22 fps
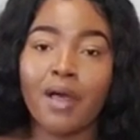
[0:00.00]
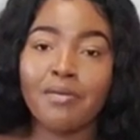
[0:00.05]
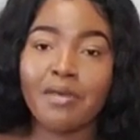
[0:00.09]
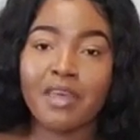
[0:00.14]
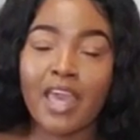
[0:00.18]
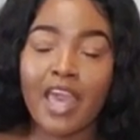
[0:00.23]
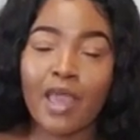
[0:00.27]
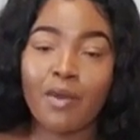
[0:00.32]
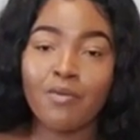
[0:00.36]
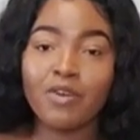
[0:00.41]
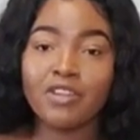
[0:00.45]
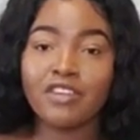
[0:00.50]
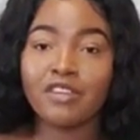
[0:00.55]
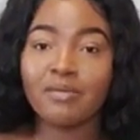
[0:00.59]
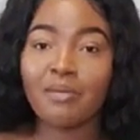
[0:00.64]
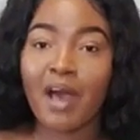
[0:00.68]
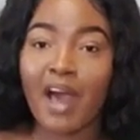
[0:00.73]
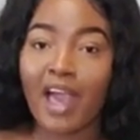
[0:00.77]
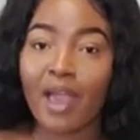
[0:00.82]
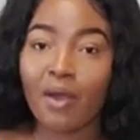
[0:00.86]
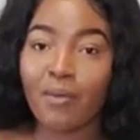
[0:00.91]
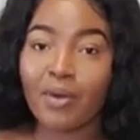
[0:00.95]
Um, it came with
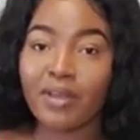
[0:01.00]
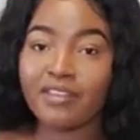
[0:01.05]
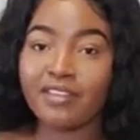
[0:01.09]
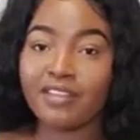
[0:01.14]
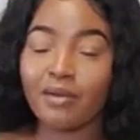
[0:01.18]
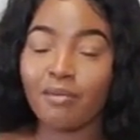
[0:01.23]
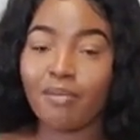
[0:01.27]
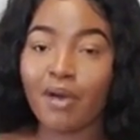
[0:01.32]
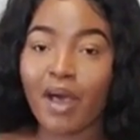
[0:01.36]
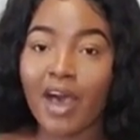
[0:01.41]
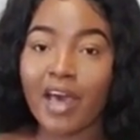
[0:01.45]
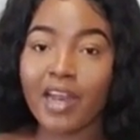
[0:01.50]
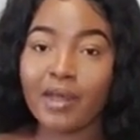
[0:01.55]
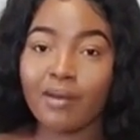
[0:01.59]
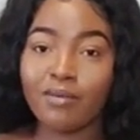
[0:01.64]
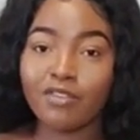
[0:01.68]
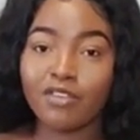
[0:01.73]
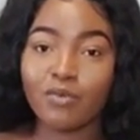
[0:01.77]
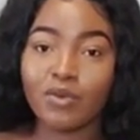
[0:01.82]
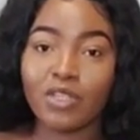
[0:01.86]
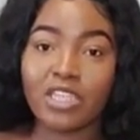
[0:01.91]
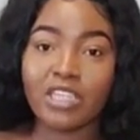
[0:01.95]
some high-waisted
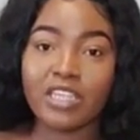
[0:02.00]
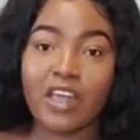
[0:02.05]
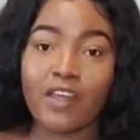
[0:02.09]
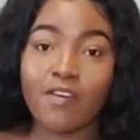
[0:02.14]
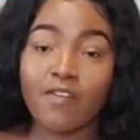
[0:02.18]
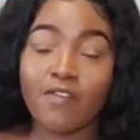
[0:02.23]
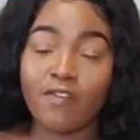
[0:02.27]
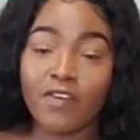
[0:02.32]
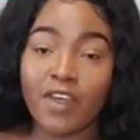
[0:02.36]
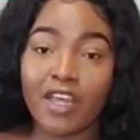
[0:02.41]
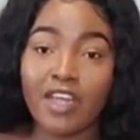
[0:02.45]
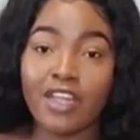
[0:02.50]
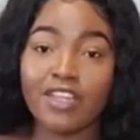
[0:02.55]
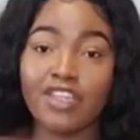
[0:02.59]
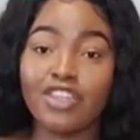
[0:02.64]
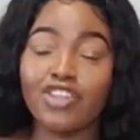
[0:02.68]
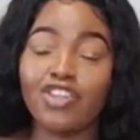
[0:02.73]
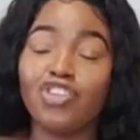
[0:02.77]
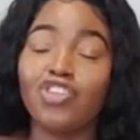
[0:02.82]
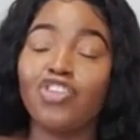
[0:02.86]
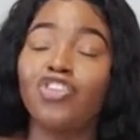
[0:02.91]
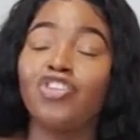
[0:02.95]
bottoms, which they
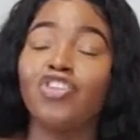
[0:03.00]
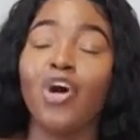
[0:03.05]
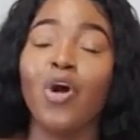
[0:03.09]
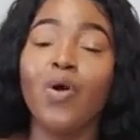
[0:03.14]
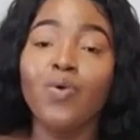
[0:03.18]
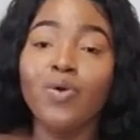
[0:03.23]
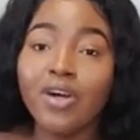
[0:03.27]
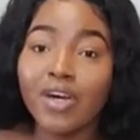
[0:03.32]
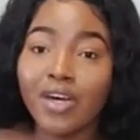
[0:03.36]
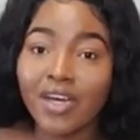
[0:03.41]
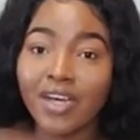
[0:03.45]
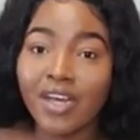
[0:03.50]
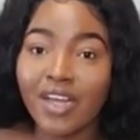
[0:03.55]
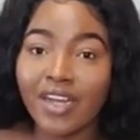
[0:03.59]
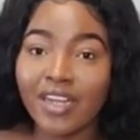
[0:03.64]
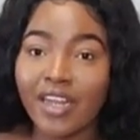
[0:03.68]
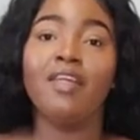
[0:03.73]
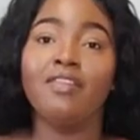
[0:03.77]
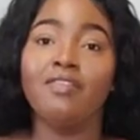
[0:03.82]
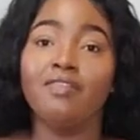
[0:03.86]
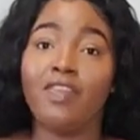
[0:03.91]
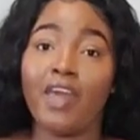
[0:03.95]
fit so
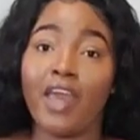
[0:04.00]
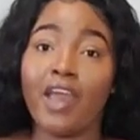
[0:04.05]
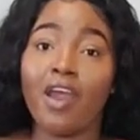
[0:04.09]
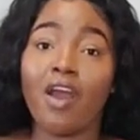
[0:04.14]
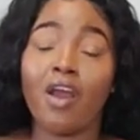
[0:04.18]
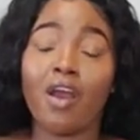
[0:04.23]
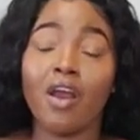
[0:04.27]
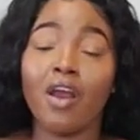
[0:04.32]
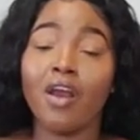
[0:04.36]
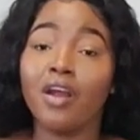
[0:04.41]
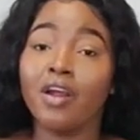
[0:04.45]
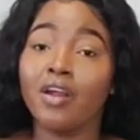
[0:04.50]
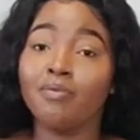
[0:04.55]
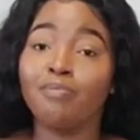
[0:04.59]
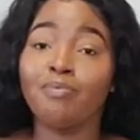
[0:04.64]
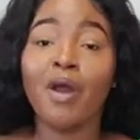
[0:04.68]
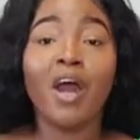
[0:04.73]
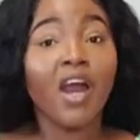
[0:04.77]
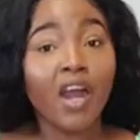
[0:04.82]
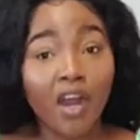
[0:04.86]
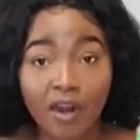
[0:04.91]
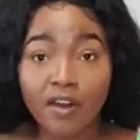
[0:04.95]
good. They
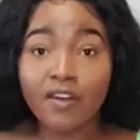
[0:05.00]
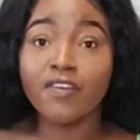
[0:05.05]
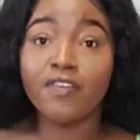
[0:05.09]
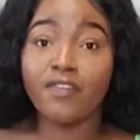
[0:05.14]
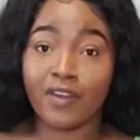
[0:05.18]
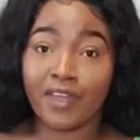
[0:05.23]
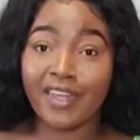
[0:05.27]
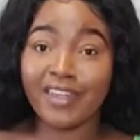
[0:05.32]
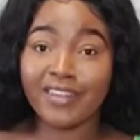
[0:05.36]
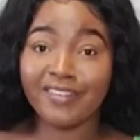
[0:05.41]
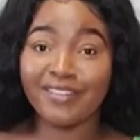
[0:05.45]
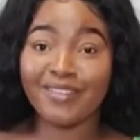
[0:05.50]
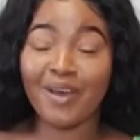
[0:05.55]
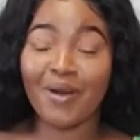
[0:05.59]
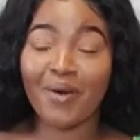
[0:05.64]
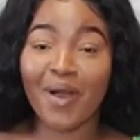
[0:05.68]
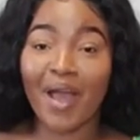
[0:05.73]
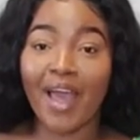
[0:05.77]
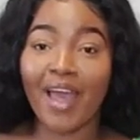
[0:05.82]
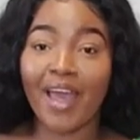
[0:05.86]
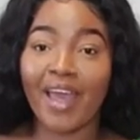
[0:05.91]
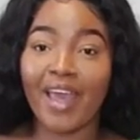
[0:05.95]
are perfect,
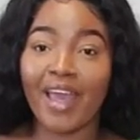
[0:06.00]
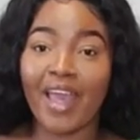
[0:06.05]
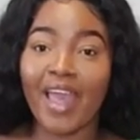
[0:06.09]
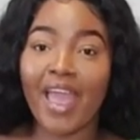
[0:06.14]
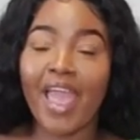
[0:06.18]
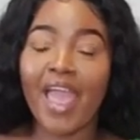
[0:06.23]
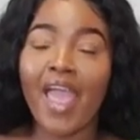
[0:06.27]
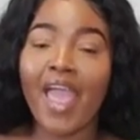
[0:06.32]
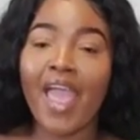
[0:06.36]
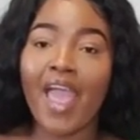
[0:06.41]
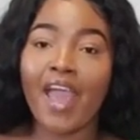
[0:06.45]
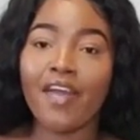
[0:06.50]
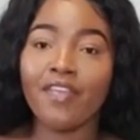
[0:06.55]
okay?